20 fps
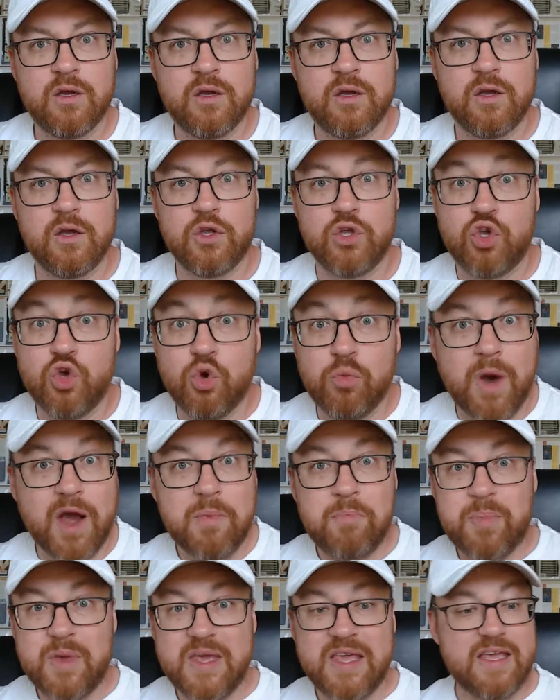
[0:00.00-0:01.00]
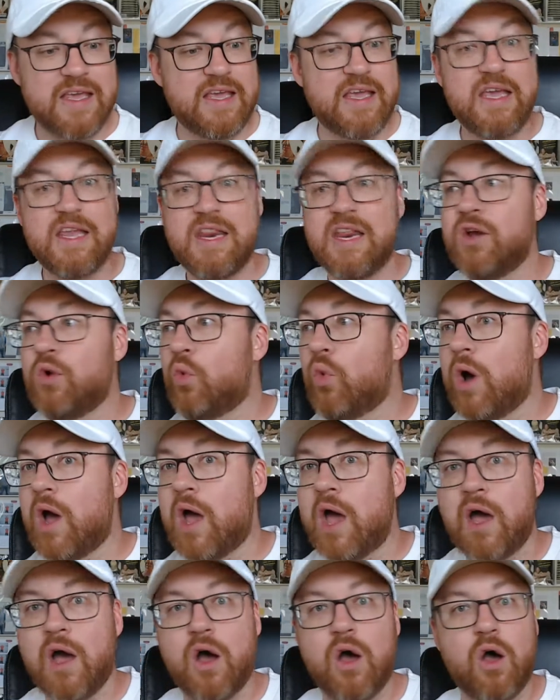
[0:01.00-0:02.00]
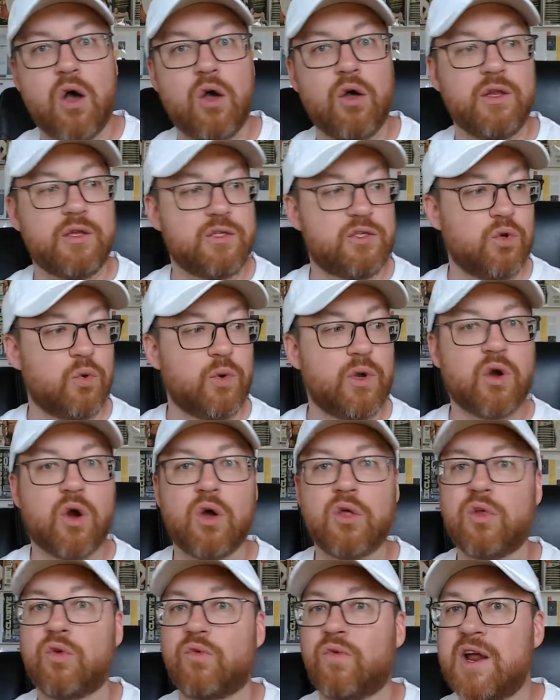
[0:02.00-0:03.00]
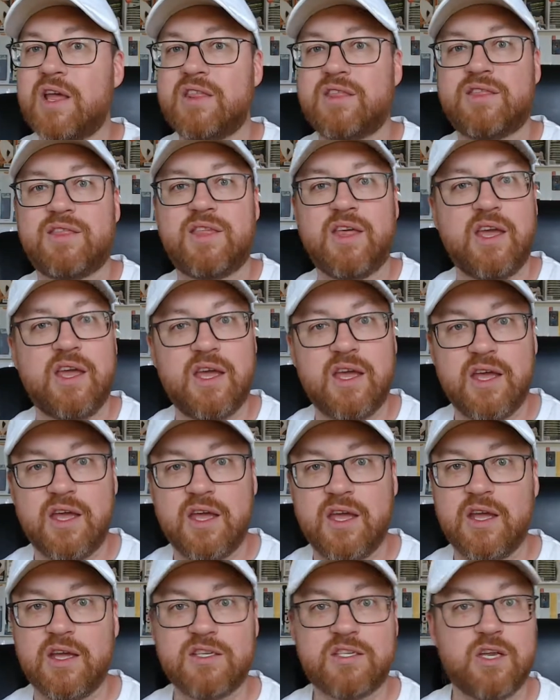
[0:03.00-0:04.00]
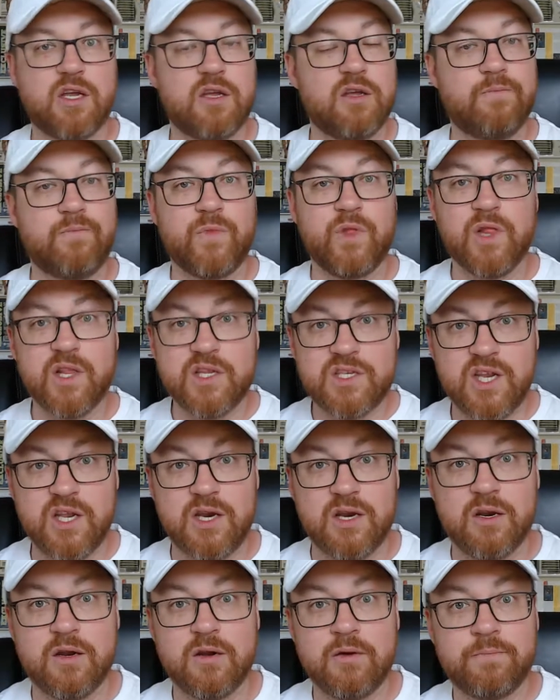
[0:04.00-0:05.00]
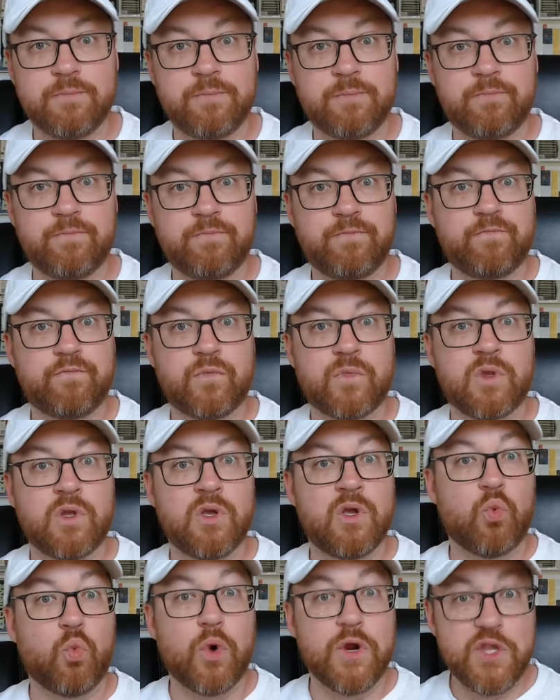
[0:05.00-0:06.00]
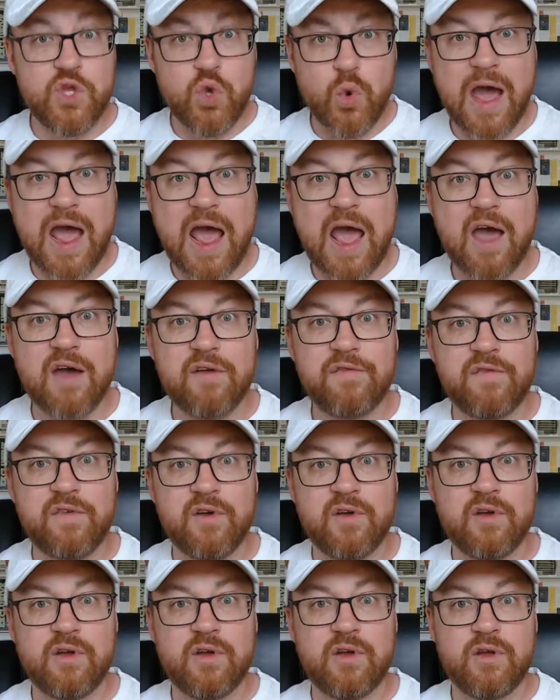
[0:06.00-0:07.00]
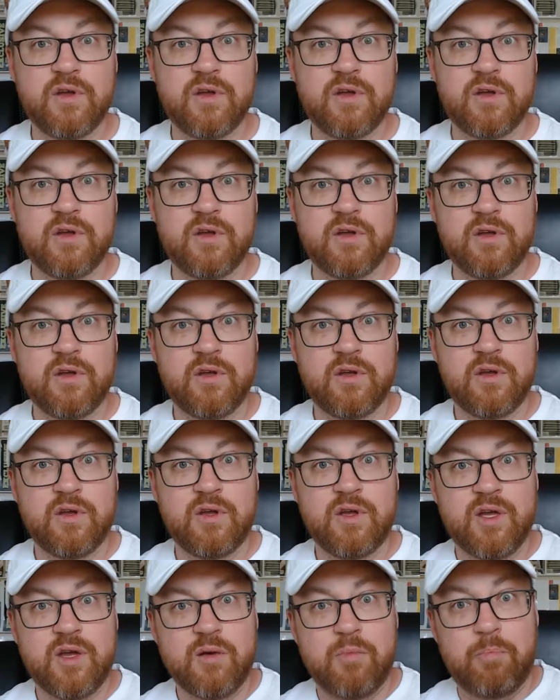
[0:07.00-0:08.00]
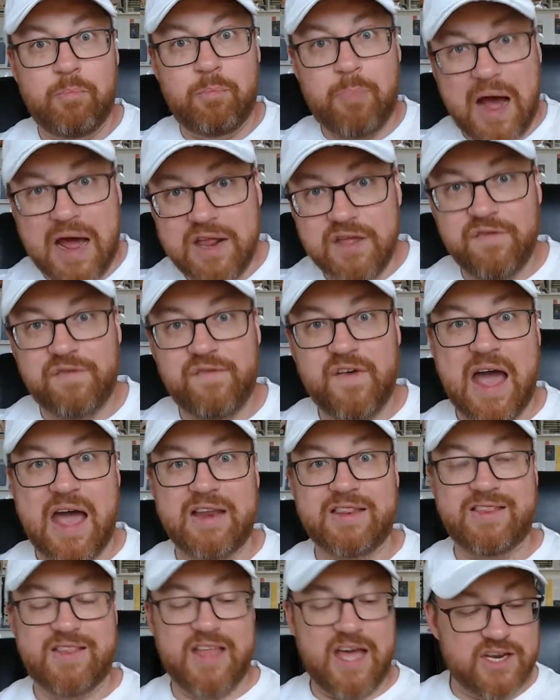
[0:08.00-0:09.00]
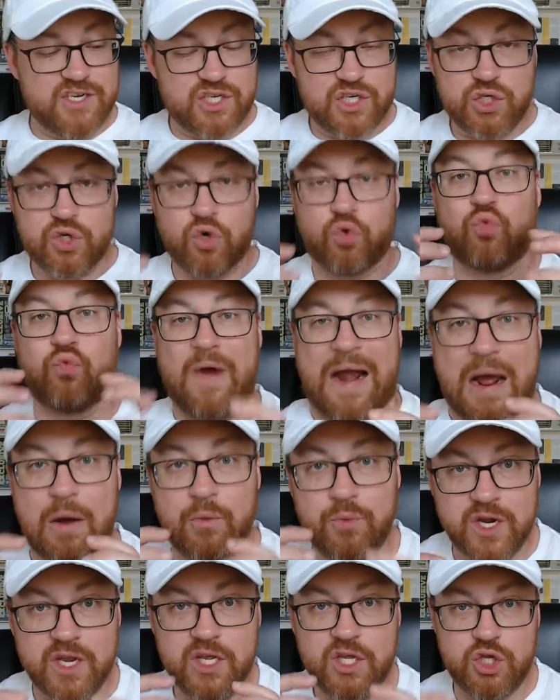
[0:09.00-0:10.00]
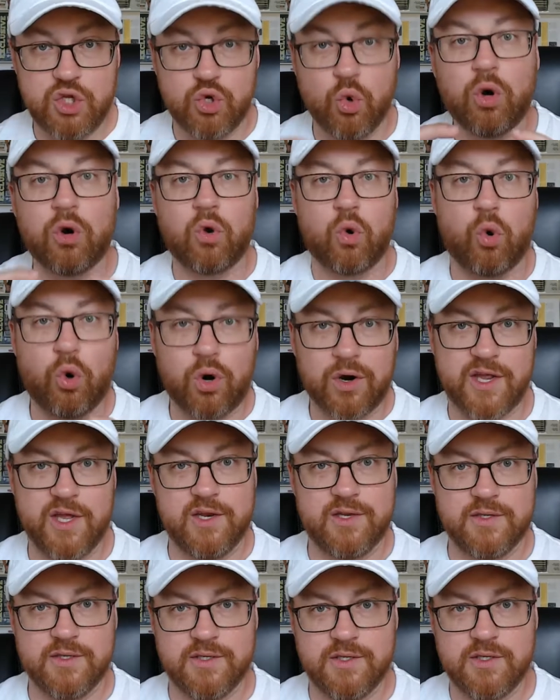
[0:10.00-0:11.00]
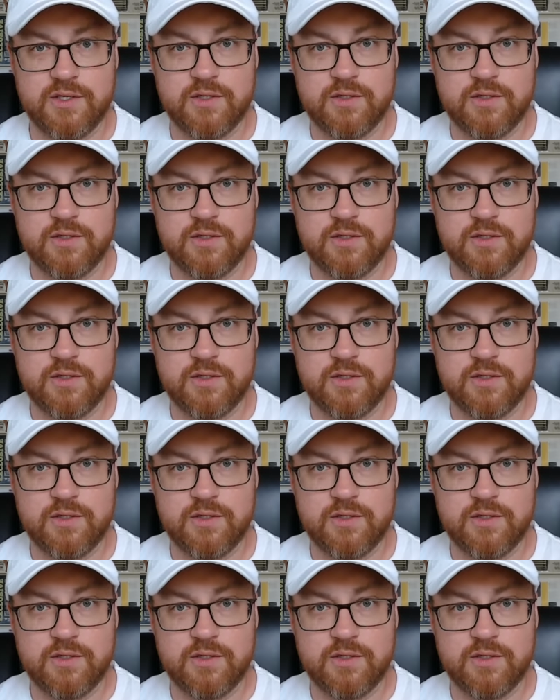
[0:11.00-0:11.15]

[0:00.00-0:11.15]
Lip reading: You might be eating well and doing all the right things. Listen, when you have body fat that is surrounding your organs,